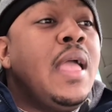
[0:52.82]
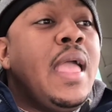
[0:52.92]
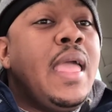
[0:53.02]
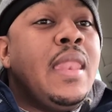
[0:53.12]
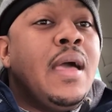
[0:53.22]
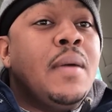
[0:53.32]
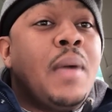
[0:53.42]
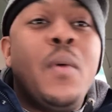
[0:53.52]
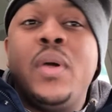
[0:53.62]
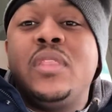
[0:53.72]
And um,
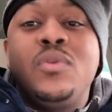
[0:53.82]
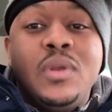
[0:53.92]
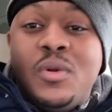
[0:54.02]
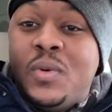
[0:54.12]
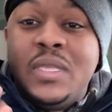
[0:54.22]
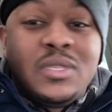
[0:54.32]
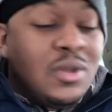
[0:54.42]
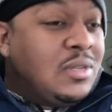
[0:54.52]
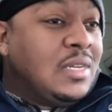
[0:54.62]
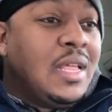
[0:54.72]
I wasn't doing no
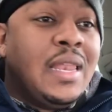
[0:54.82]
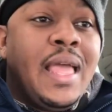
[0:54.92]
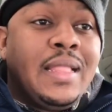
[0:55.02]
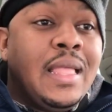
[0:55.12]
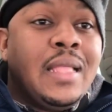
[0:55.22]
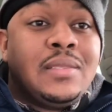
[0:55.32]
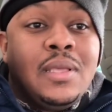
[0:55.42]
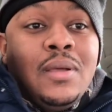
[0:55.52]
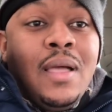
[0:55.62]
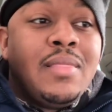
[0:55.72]
research or nothing like that.
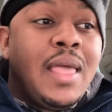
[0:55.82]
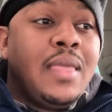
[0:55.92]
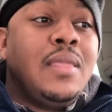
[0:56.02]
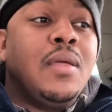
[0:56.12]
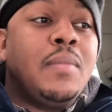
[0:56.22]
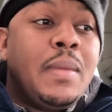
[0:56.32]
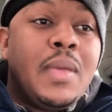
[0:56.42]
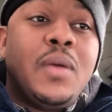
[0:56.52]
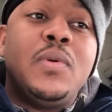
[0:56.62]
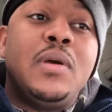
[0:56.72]
So I was like, you know,
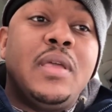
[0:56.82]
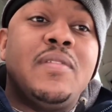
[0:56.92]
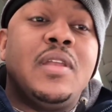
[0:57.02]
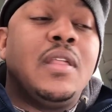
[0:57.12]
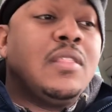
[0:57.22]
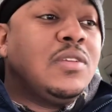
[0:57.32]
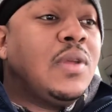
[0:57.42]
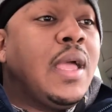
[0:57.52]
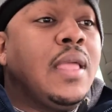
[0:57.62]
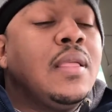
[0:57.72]
maybe I will give it another try.